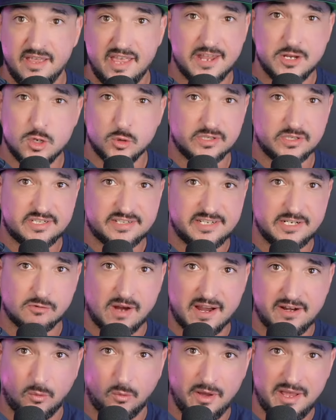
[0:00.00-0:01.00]
and you can see
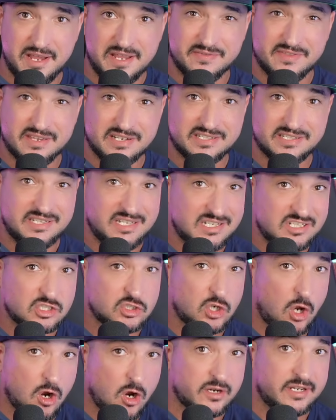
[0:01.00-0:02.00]
right away, this is
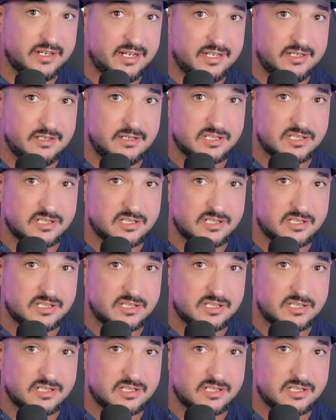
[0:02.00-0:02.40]
targeted